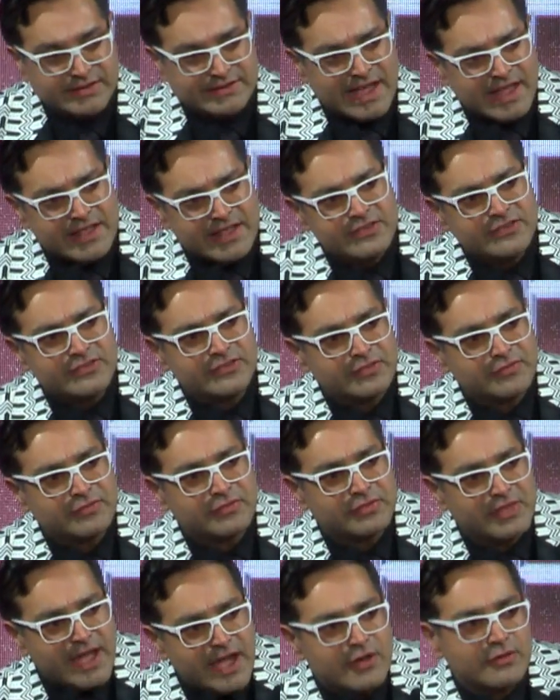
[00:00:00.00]
Tens of
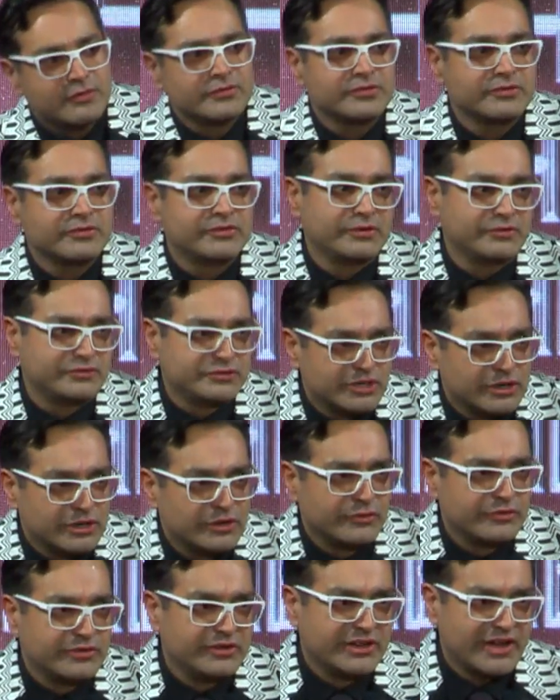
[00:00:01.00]
thousands of
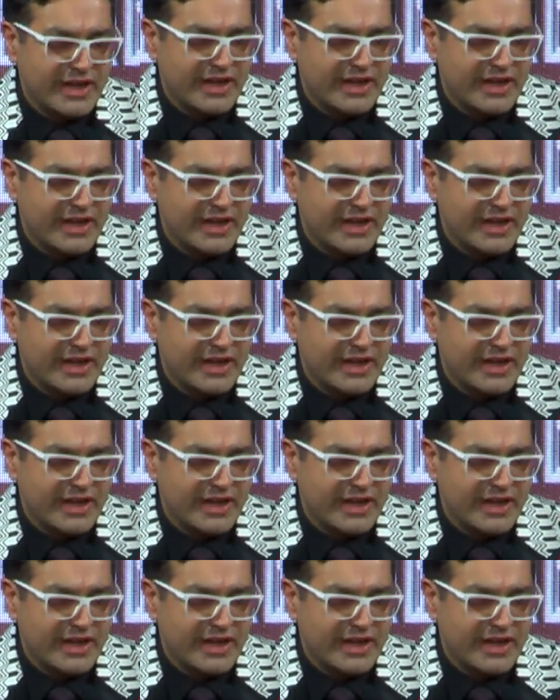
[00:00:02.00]
children